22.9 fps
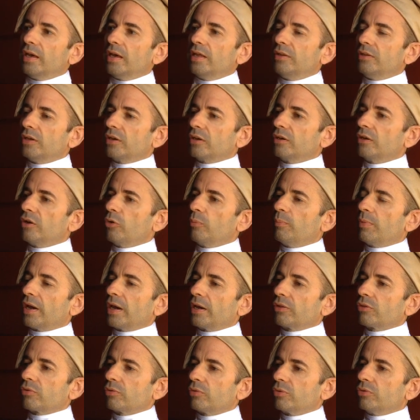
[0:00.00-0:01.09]
and then go
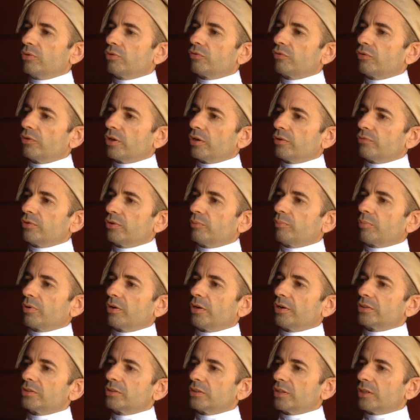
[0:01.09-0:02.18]
back through the fluffing
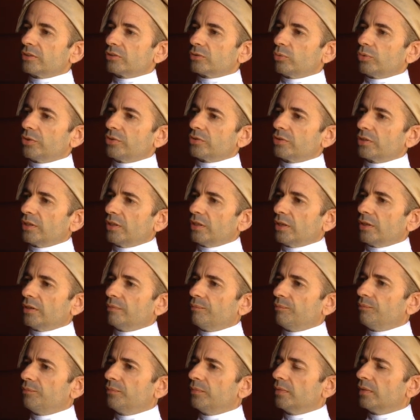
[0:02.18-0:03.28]
process once
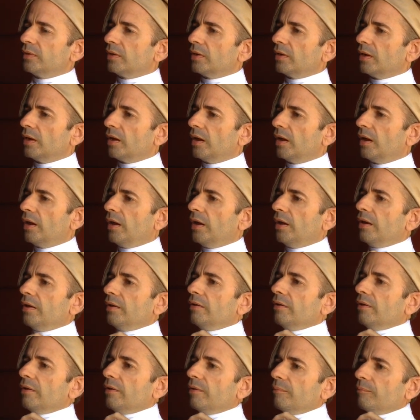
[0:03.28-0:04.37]
again,
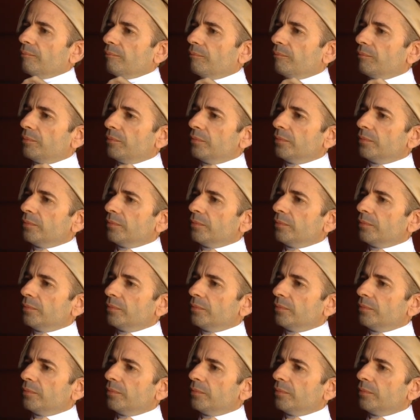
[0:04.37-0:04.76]
and um,